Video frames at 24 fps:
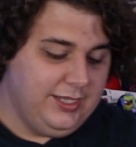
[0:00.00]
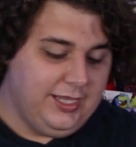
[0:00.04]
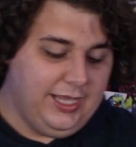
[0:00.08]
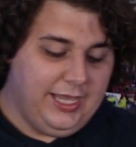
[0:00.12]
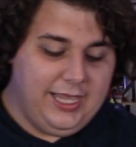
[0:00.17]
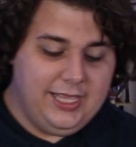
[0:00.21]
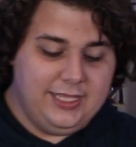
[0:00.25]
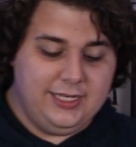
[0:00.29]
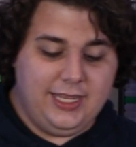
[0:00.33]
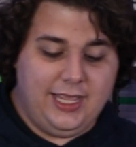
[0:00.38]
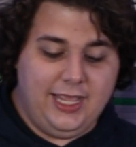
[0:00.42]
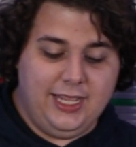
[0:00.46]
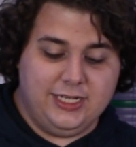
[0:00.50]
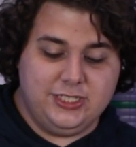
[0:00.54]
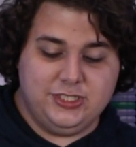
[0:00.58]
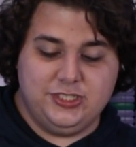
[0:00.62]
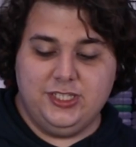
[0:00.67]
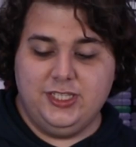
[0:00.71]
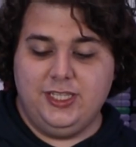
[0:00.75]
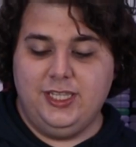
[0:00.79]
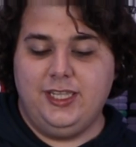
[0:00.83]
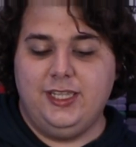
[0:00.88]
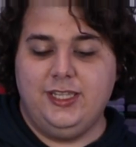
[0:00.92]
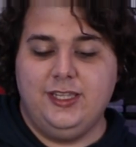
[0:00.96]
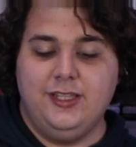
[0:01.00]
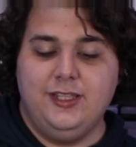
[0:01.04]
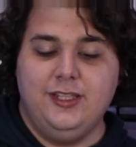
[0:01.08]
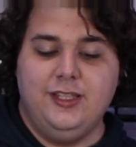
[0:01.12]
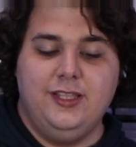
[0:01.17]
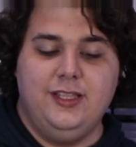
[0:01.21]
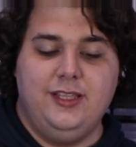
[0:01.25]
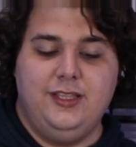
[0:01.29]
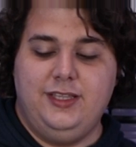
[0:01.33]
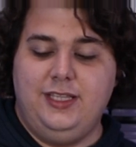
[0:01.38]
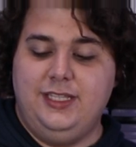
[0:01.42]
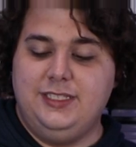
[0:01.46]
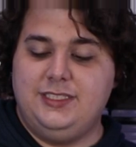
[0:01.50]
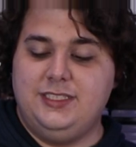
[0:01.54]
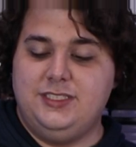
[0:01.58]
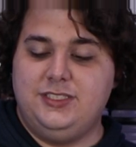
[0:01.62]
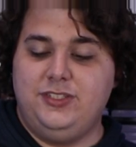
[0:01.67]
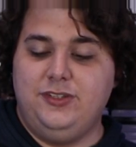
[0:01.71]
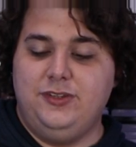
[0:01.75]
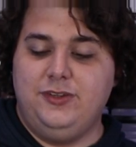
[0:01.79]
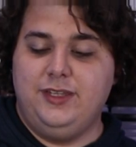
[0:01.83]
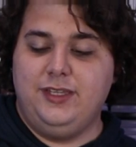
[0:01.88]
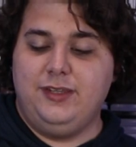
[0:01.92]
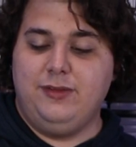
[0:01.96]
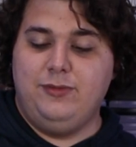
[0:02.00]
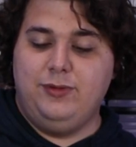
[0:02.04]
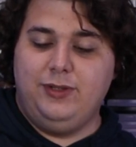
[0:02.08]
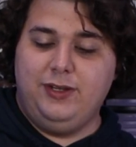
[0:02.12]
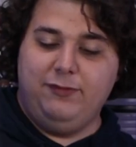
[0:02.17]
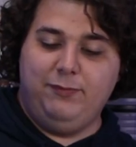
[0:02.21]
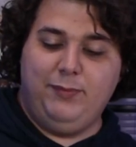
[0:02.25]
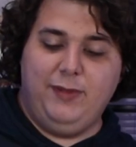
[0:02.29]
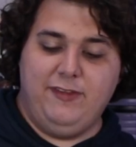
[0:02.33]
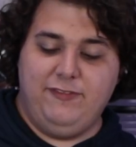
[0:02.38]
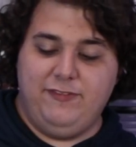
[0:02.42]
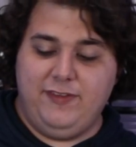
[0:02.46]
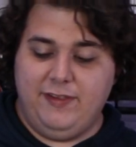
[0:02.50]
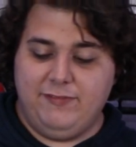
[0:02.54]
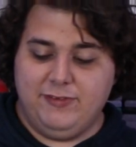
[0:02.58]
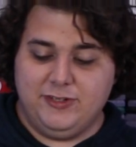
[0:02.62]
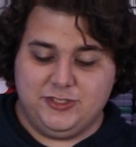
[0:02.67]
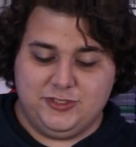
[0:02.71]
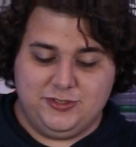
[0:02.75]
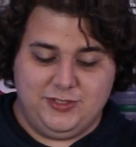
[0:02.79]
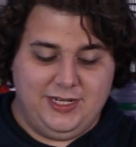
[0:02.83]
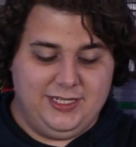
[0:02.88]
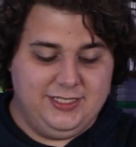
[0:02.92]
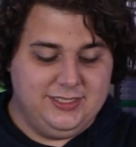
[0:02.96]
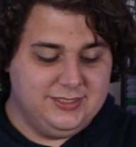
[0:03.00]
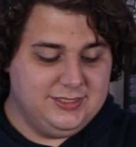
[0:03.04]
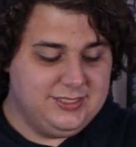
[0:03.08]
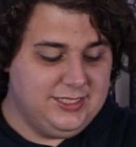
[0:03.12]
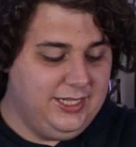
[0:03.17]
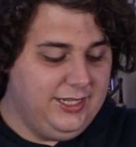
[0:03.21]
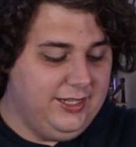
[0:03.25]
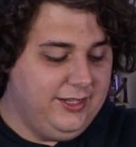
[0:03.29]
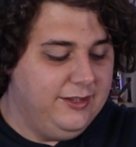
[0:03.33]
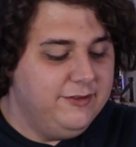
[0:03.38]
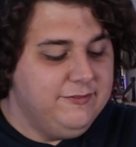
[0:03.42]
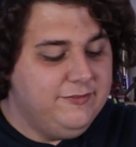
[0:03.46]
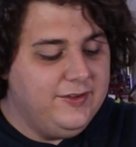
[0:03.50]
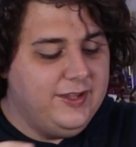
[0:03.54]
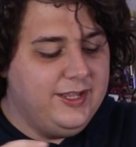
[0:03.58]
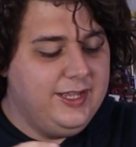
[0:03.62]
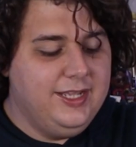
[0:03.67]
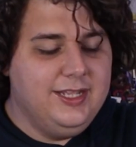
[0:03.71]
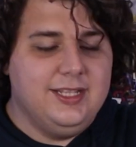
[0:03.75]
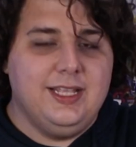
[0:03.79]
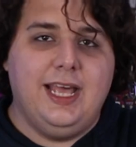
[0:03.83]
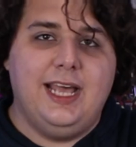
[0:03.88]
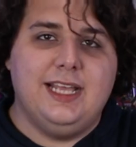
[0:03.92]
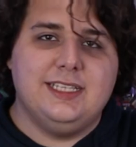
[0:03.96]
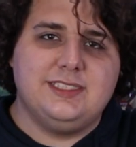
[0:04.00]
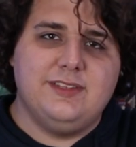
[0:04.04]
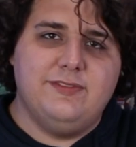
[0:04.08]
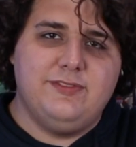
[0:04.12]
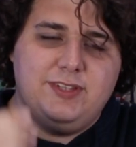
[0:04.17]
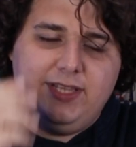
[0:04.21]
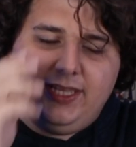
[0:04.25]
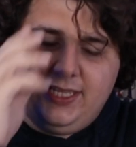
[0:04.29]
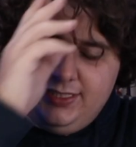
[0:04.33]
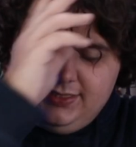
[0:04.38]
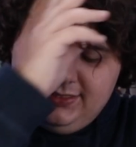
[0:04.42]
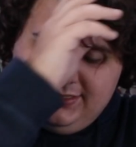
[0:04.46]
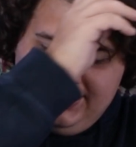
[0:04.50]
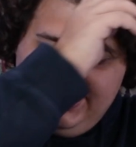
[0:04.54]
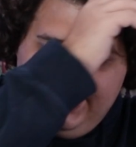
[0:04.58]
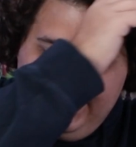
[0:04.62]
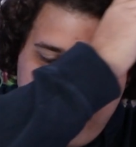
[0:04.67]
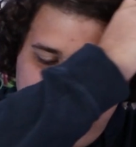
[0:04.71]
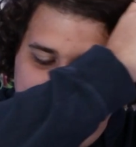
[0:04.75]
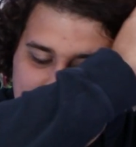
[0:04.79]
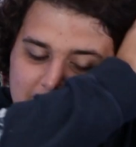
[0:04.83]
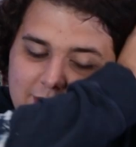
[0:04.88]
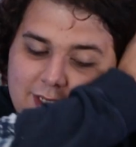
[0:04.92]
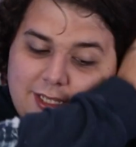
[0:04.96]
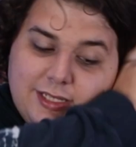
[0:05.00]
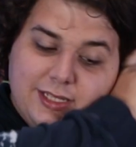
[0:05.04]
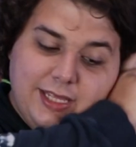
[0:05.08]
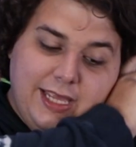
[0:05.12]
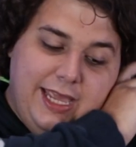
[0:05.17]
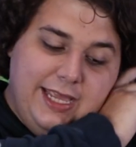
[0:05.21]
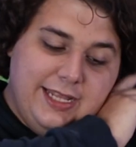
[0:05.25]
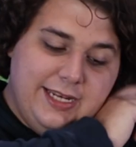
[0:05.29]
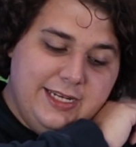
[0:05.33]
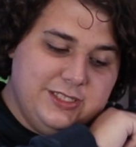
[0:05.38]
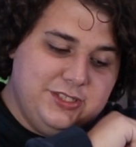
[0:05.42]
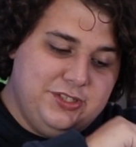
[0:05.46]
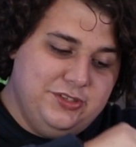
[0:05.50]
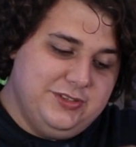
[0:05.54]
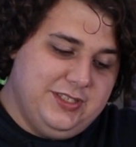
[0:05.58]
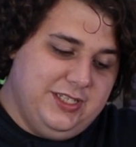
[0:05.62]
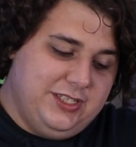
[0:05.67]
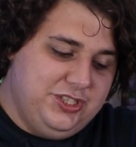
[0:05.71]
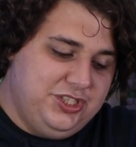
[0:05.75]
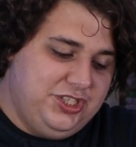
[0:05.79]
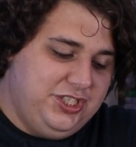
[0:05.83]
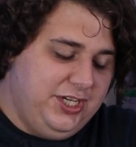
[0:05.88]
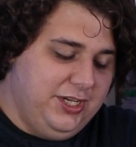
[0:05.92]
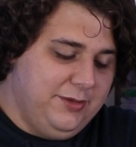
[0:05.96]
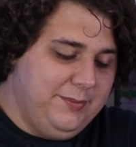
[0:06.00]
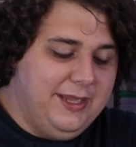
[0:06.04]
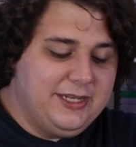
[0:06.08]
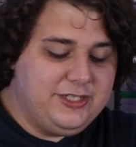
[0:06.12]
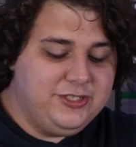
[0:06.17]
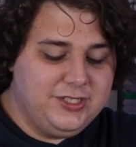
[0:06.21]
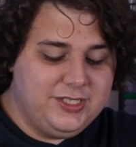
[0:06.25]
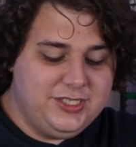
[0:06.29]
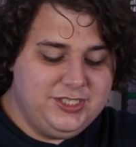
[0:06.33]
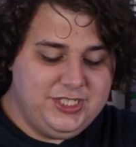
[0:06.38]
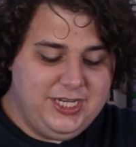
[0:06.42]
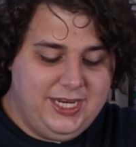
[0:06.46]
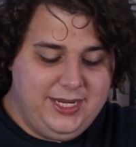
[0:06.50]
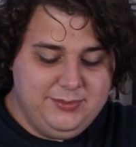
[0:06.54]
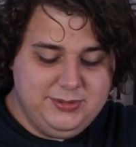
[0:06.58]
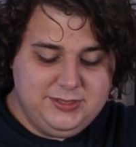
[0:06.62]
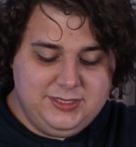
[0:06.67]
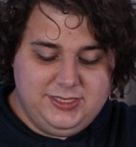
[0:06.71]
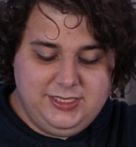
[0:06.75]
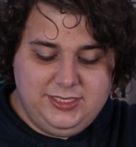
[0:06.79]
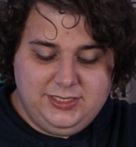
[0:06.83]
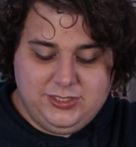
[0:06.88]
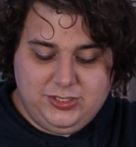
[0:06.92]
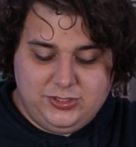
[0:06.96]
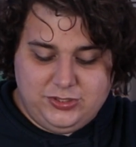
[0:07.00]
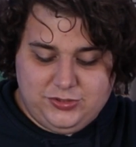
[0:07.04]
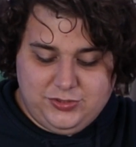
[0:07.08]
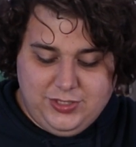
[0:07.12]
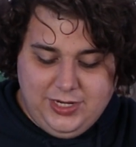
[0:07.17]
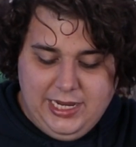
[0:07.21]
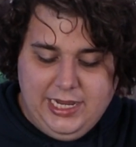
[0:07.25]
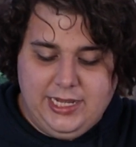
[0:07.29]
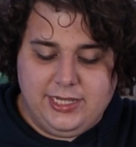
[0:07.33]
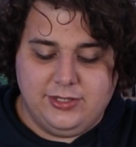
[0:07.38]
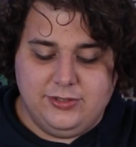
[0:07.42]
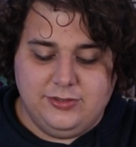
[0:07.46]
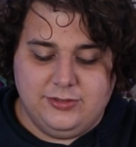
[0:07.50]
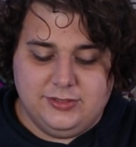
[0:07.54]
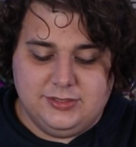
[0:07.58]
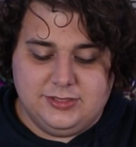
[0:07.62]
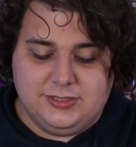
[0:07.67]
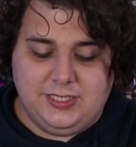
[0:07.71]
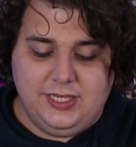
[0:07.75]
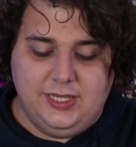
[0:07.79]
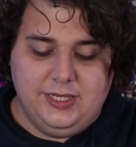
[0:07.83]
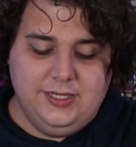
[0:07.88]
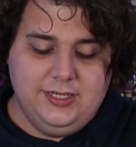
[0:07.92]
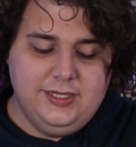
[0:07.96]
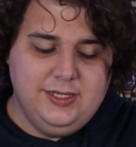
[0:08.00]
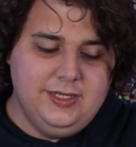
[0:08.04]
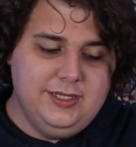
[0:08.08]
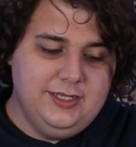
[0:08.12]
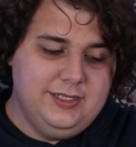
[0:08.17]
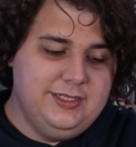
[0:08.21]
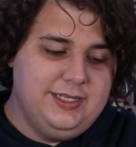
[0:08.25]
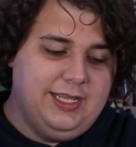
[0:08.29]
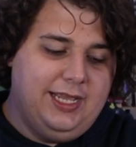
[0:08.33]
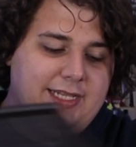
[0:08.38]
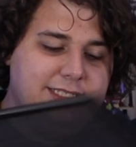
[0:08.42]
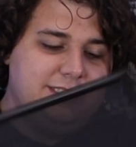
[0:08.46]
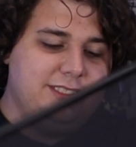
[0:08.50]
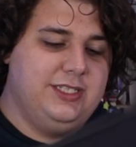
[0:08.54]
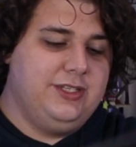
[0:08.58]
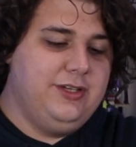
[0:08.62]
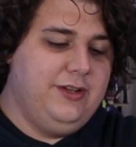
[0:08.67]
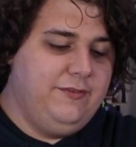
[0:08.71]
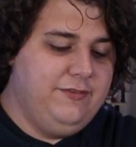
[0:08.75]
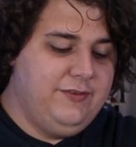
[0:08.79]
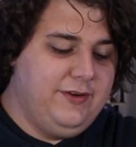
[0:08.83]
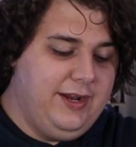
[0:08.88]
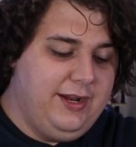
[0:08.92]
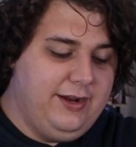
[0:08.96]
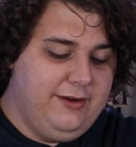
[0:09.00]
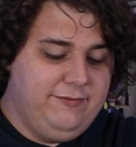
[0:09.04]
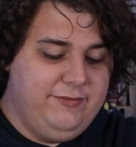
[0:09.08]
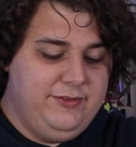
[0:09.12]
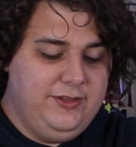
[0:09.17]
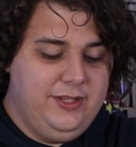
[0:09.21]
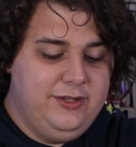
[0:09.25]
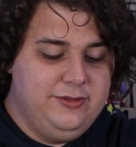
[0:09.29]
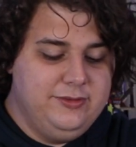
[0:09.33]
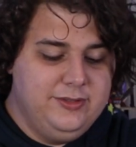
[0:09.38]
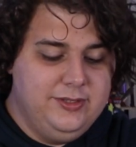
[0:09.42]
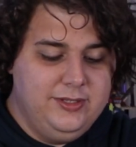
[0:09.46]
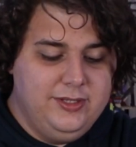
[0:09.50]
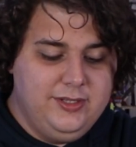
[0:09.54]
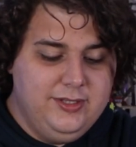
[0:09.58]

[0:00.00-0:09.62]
And actually, this is doing one of my favorite trends of as of late, and it's using geometric shapes. These are triangles, nice and good for airflow.